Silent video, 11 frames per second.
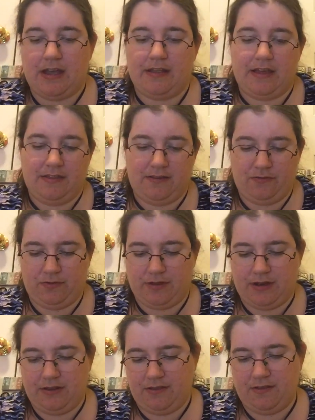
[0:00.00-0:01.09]
I like this one a
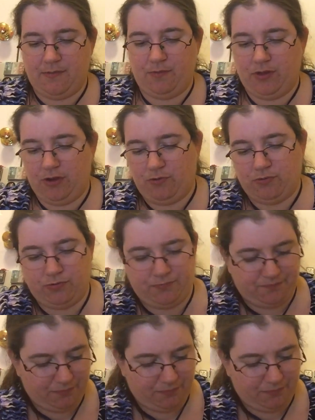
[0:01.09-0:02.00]
lot. It's really cool.